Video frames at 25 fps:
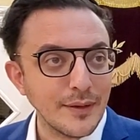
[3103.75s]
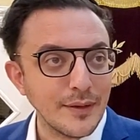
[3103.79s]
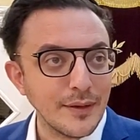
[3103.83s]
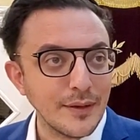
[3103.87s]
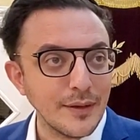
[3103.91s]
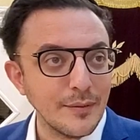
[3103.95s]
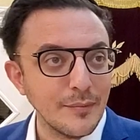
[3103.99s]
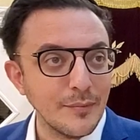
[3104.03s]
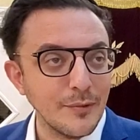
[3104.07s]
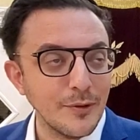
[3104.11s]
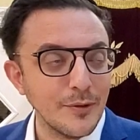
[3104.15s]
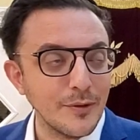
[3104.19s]

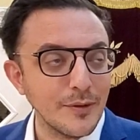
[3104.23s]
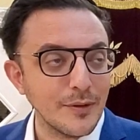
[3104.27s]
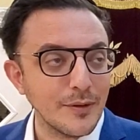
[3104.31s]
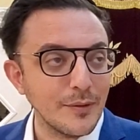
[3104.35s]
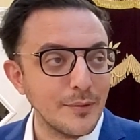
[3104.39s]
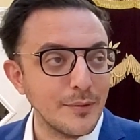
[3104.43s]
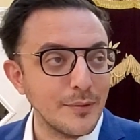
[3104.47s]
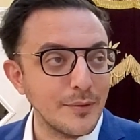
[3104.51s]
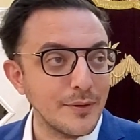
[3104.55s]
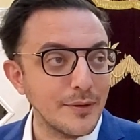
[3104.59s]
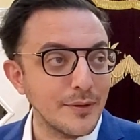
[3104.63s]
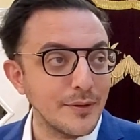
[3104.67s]
in the
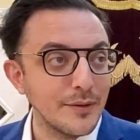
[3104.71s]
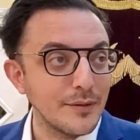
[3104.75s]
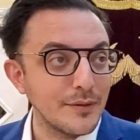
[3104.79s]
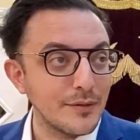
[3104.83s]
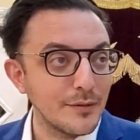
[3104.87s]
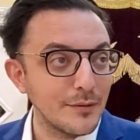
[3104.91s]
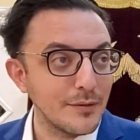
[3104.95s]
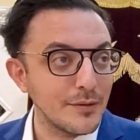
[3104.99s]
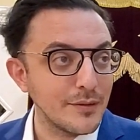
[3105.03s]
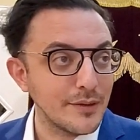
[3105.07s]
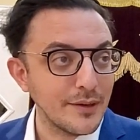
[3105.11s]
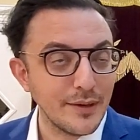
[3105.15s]
musical world,
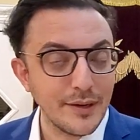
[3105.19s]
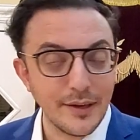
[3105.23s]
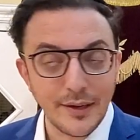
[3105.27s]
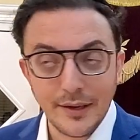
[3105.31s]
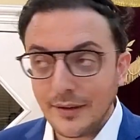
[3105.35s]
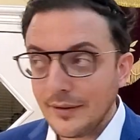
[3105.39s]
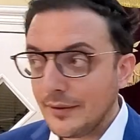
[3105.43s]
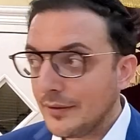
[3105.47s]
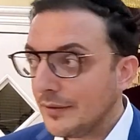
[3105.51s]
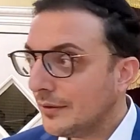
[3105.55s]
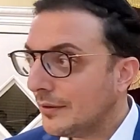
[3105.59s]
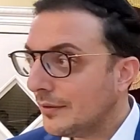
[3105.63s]
Jewish and
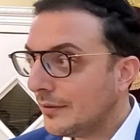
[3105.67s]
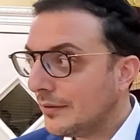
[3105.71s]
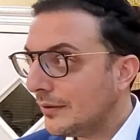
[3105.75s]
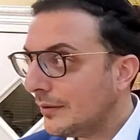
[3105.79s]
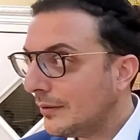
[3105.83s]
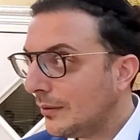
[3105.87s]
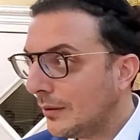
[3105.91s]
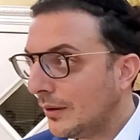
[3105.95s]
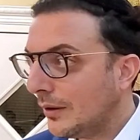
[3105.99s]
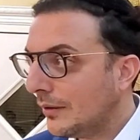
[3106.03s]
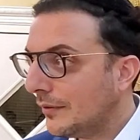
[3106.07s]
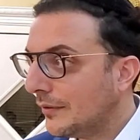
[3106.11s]
non,
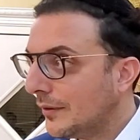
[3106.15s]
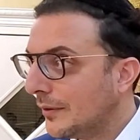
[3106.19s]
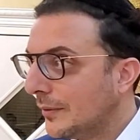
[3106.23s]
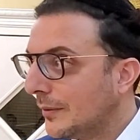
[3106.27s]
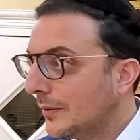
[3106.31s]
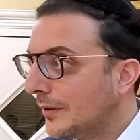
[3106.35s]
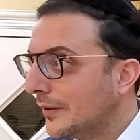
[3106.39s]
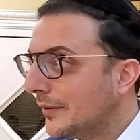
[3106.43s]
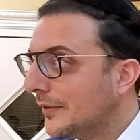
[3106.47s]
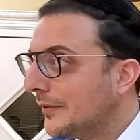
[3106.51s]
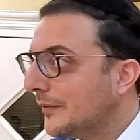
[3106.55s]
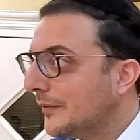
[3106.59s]
all over the world.